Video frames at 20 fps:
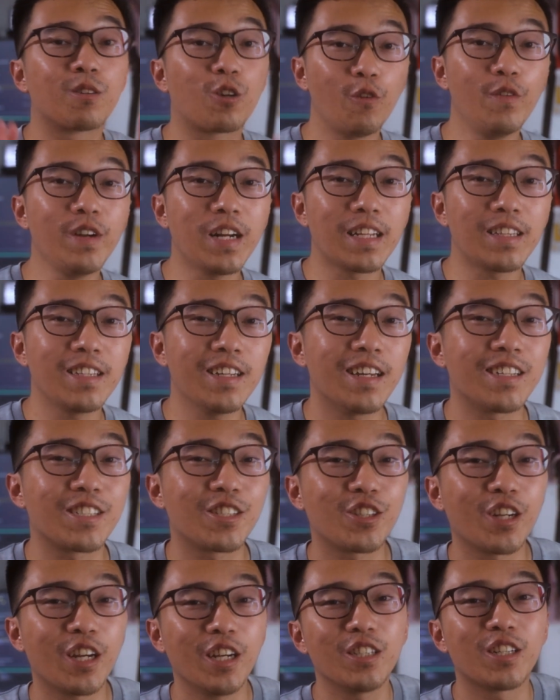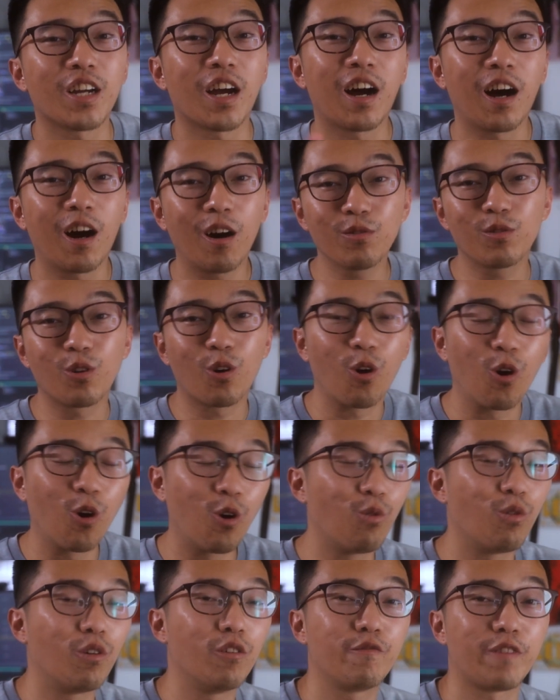COVID-19 has changed how the
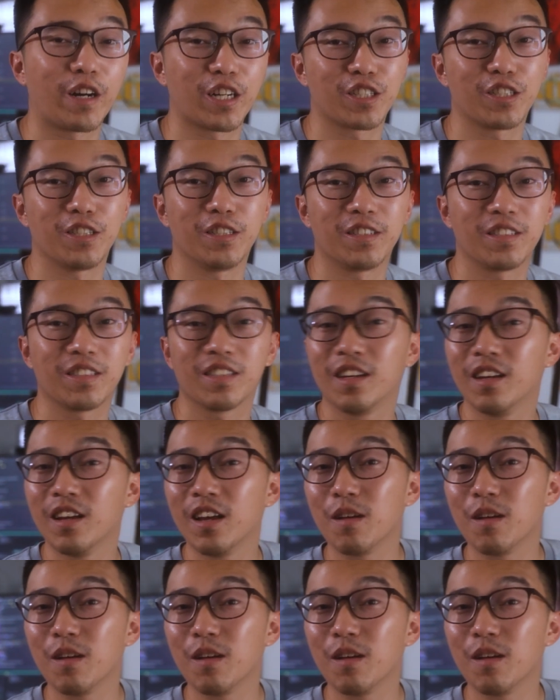whole world functions.